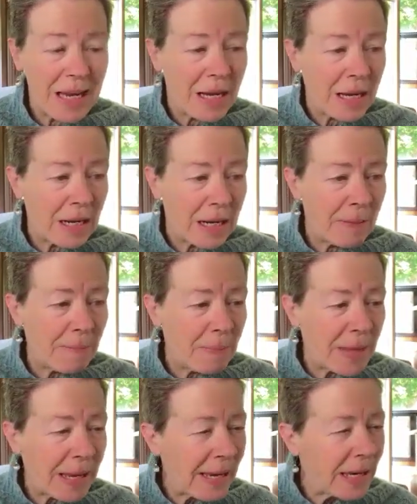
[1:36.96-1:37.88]

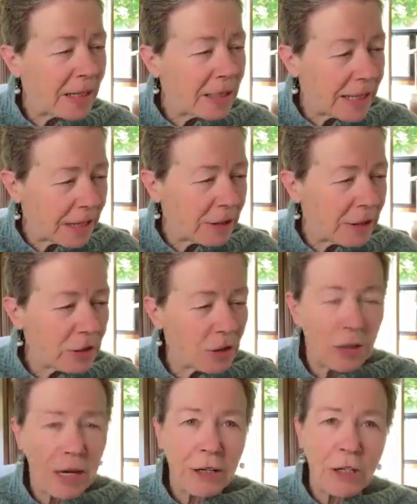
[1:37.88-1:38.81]
And Karen's
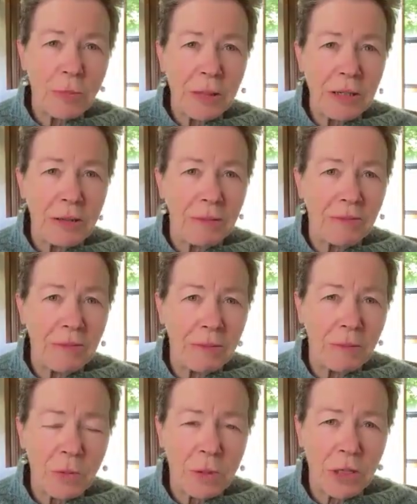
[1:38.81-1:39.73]
been
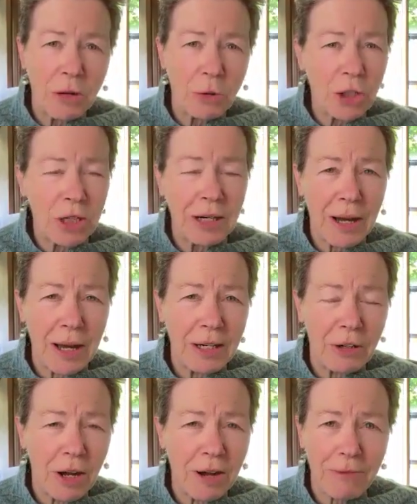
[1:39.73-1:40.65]
coaching on
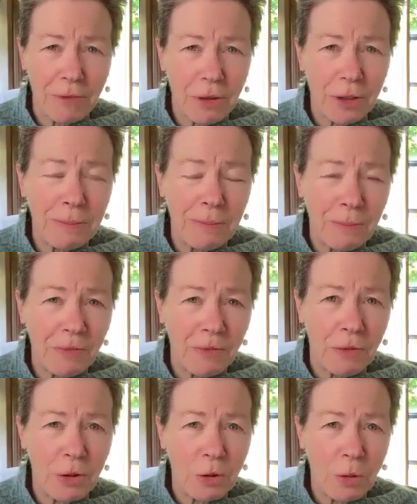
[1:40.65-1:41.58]
and off for
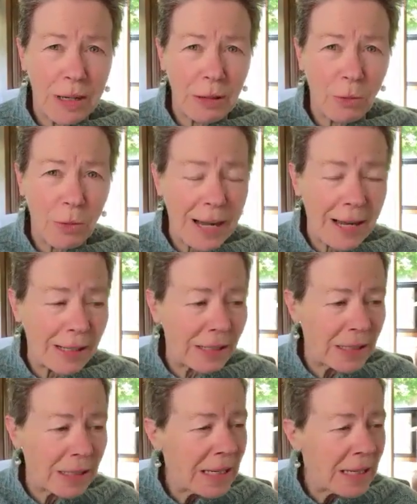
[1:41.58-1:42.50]
quite a while.